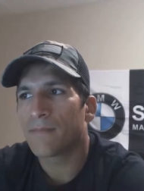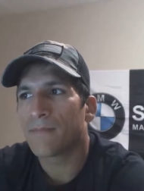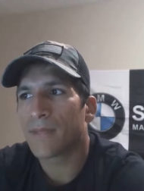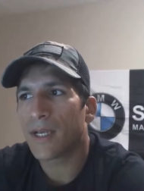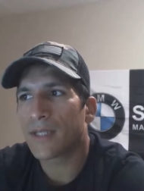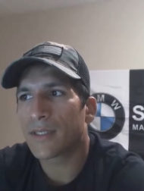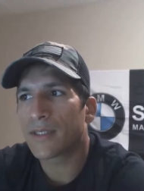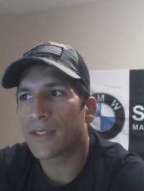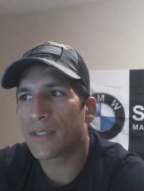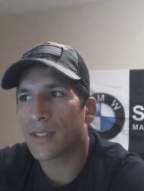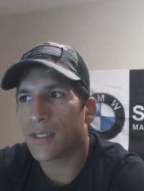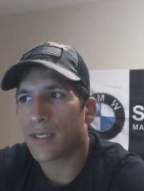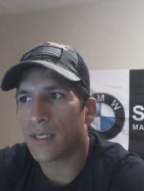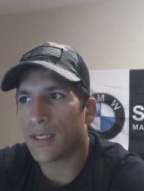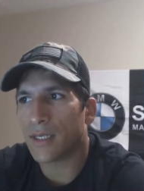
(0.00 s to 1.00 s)
let's
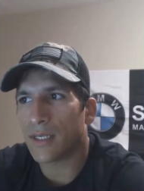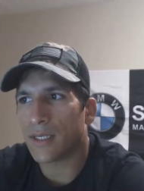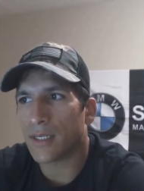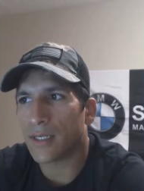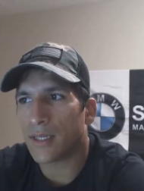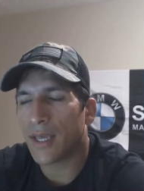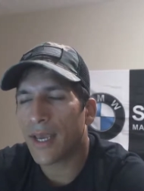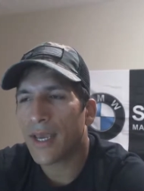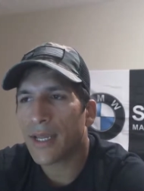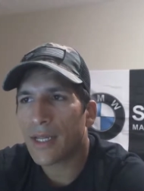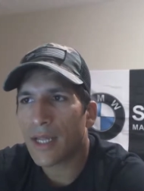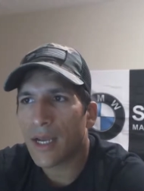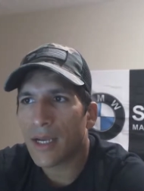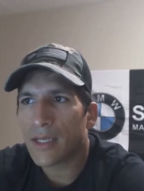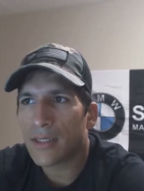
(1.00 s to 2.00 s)
see. The
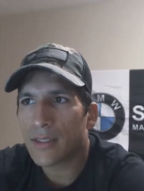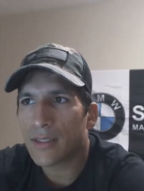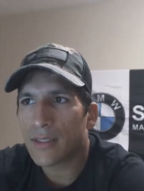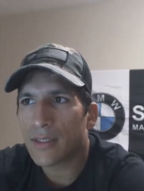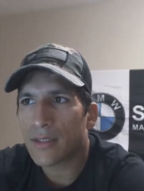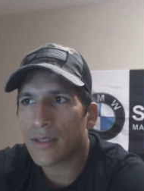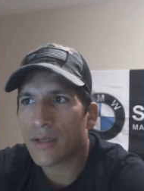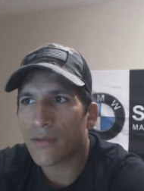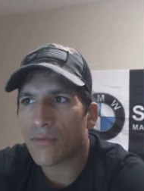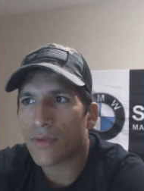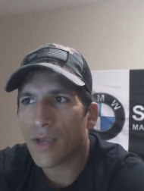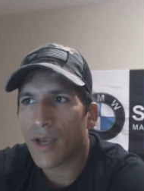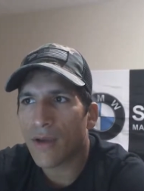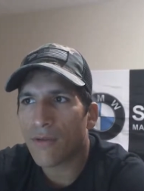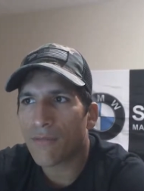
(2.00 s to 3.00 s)
headlights, if you
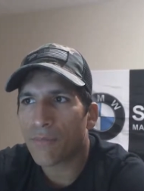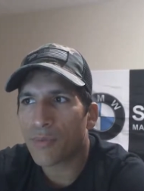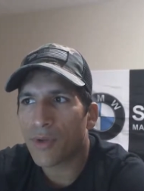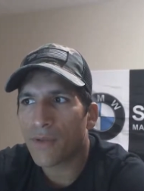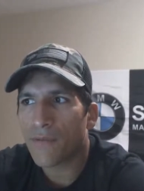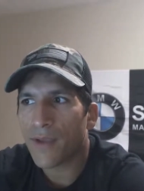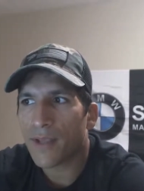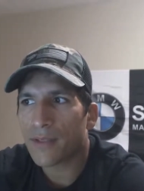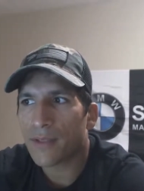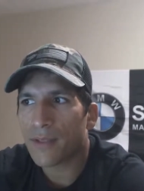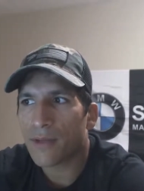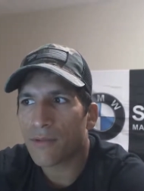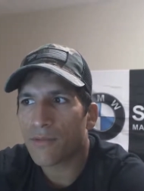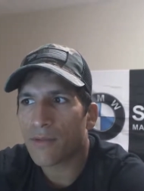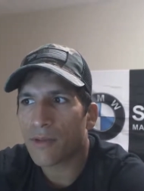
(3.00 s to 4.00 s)
have
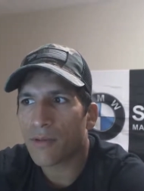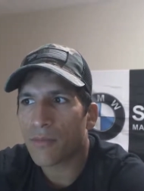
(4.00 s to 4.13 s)
pre-facelift,